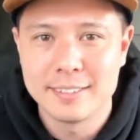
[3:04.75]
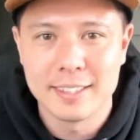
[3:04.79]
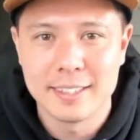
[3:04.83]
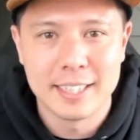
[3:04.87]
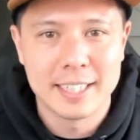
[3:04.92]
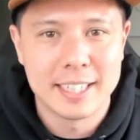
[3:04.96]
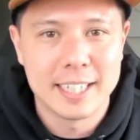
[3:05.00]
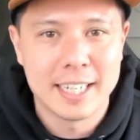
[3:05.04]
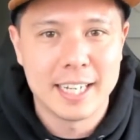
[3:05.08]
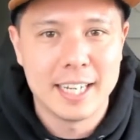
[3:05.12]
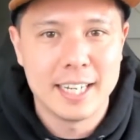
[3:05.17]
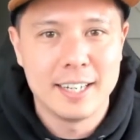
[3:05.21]

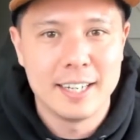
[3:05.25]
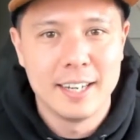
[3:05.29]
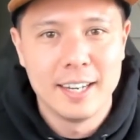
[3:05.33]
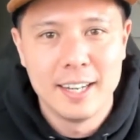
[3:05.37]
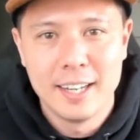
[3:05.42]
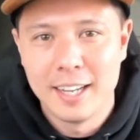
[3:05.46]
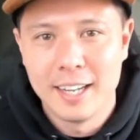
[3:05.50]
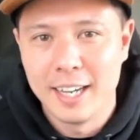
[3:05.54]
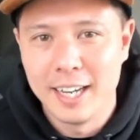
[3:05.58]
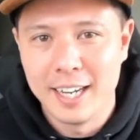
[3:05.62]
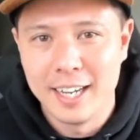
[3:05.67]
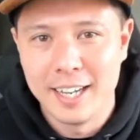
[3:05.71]
Again,
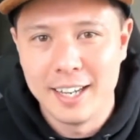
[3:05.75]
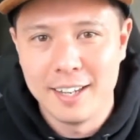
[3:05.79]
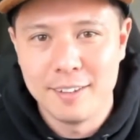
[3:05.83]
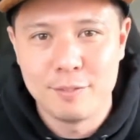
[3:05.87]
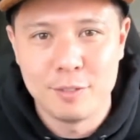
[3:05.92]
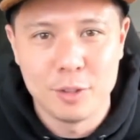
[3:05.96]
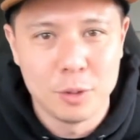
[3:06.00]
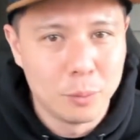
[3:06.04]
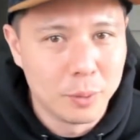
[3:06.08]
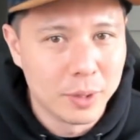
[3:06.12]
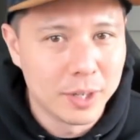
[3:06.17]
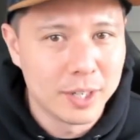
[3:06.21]
if
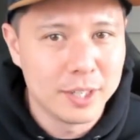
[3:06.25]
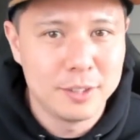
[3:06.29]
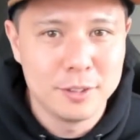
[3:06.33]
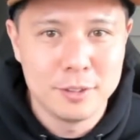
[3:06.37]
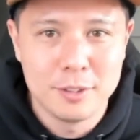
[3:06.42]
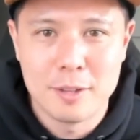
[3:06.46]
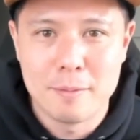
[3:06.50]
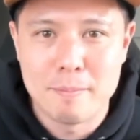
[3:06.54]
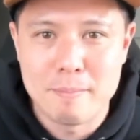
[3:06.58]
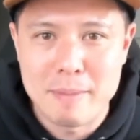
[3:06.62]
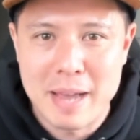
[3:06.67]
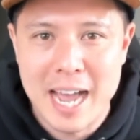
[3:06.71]
you want to do
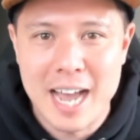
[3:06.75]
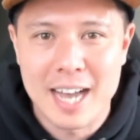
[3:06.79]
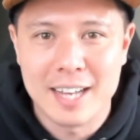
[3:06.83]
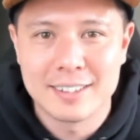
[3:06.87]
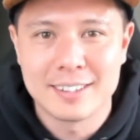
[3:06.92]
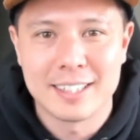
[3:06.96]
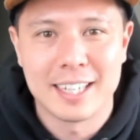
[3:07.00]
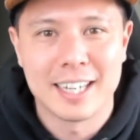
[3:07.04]
the math,